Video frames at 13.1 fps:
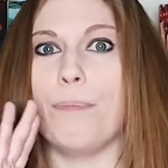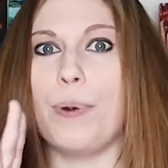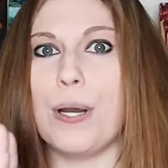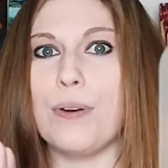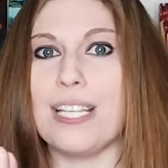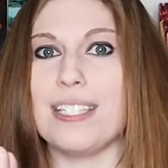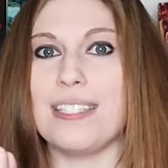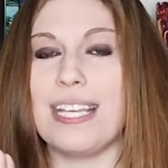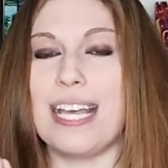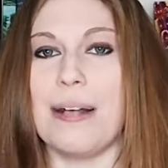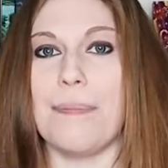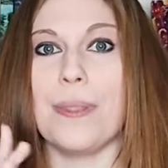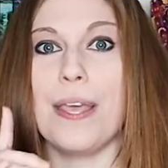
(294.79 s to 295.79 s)
Bonus
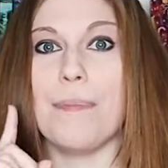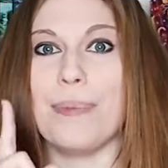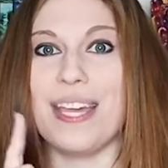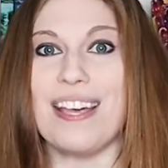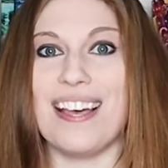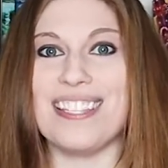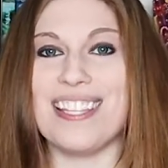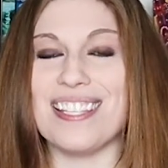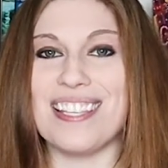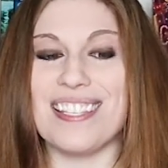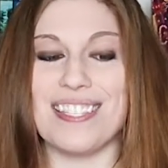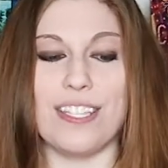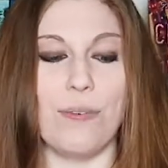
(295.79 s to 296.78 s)
tip, because this
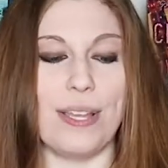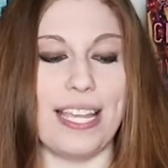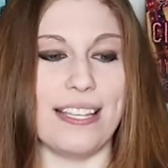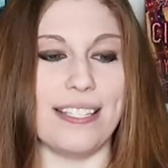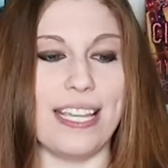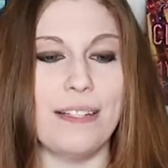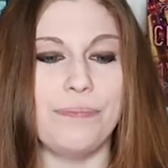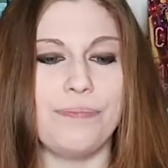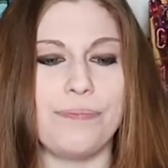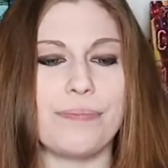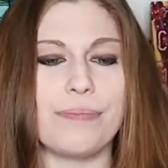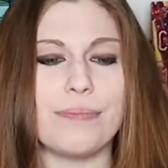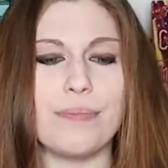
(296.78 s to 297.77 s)
is so easy,
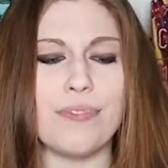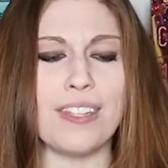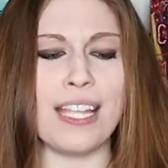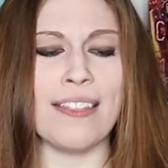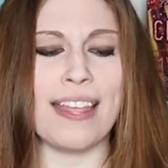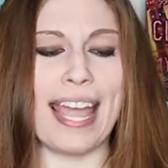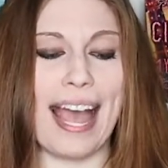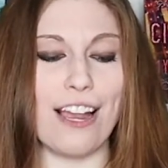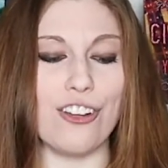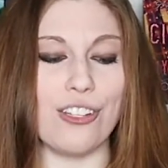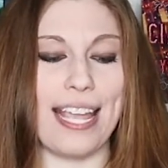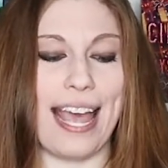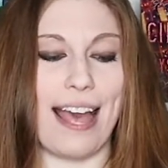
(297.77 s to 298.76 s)
they
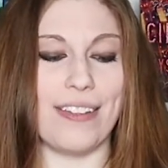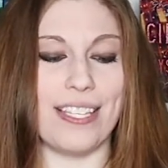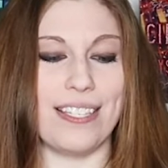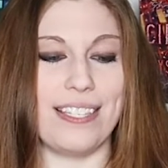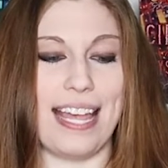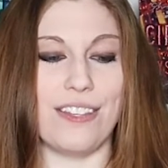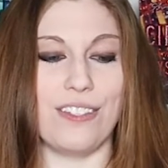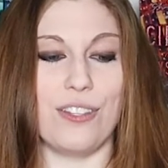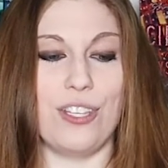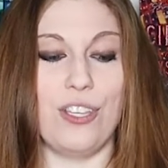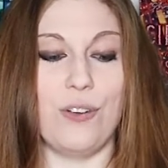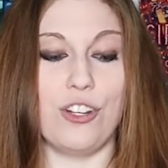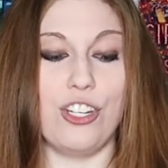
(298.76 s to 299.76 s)
actually have it set so
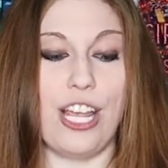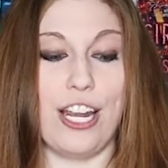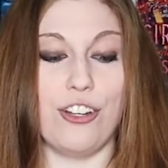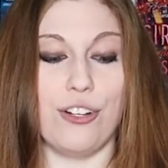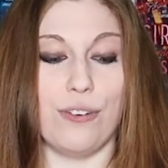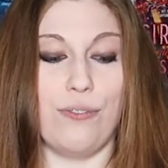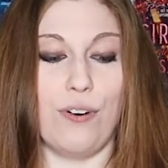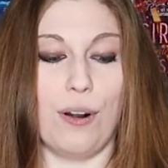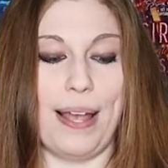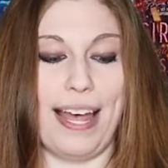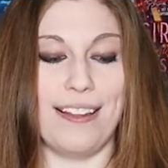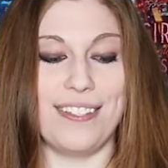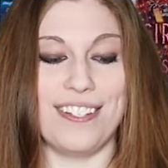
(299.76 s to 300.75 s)
that you can change your
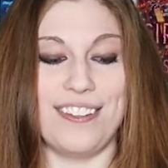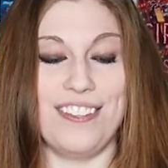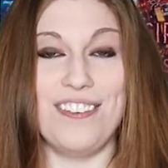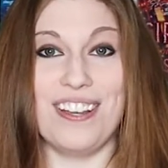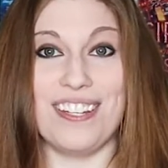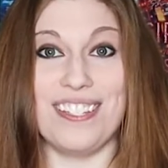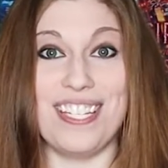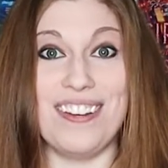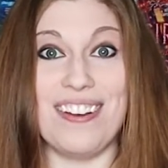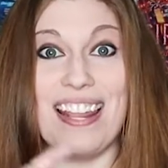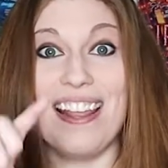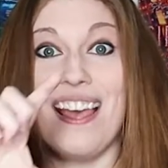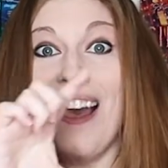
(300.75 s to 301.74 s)
format. So you can do
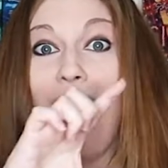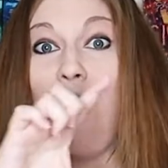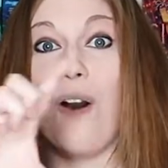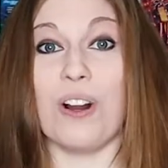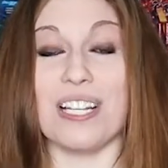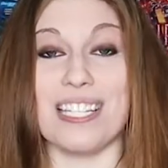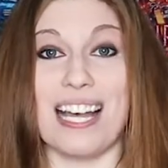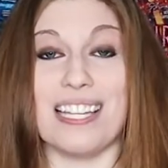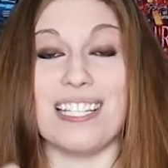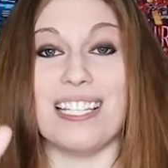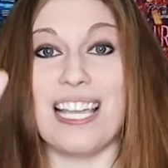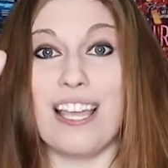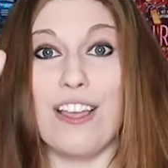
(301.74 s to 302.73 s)
it
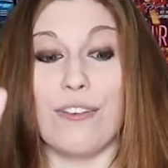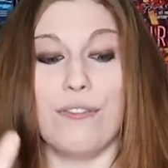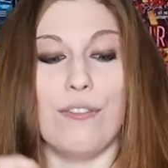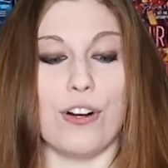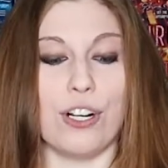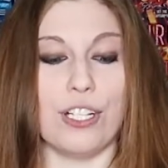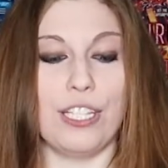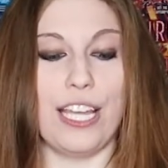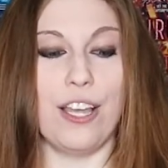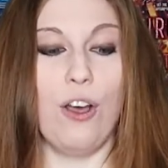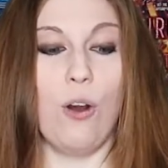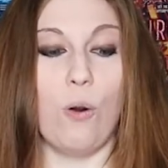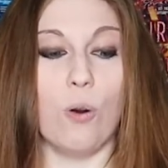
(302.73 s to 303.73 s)
horizontally,
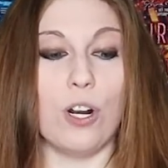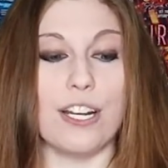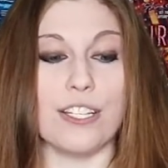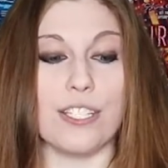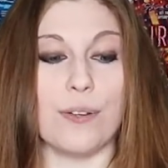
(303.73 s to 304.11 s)
vertically, or in a